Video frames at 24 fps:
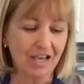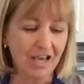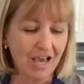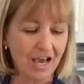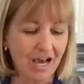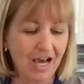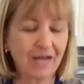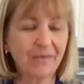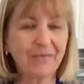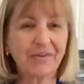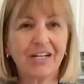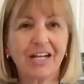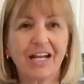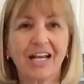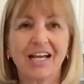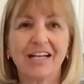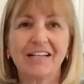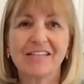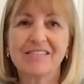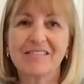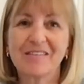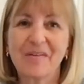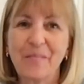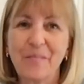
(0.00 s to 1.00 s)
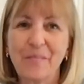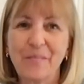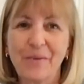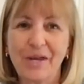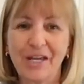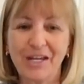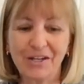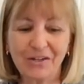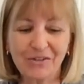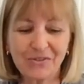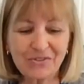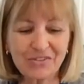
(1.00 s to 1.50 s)
I'm going to add some
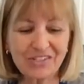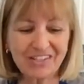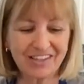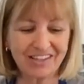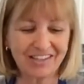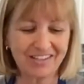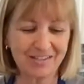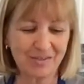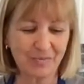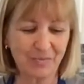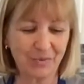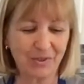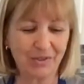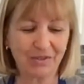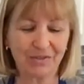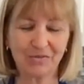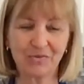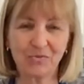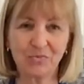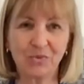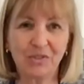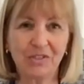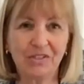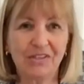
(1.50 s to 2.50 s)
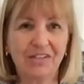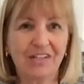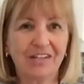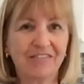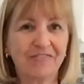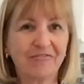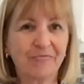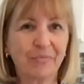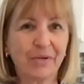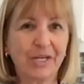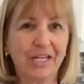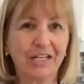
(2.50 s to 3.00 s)
mango to this because we love
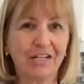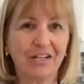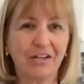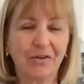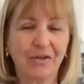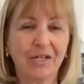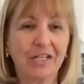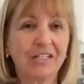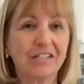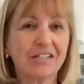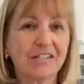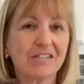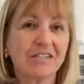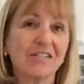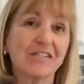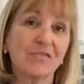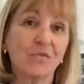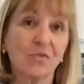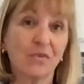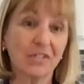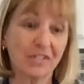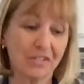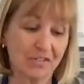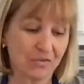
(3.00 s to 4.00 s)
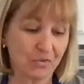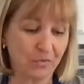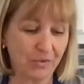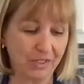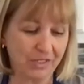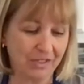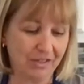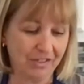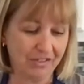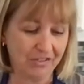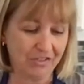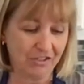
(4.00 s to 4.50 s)
mango, and this is going to
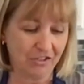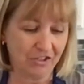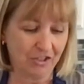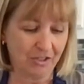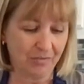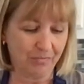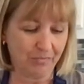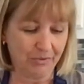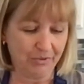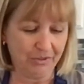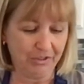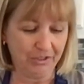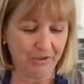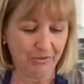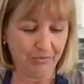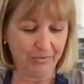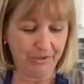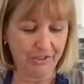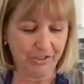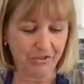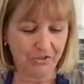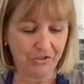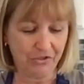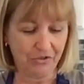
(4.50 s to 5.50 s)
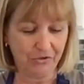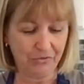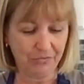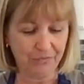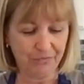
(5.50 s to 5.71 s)
sweeten the dish up a little bit too.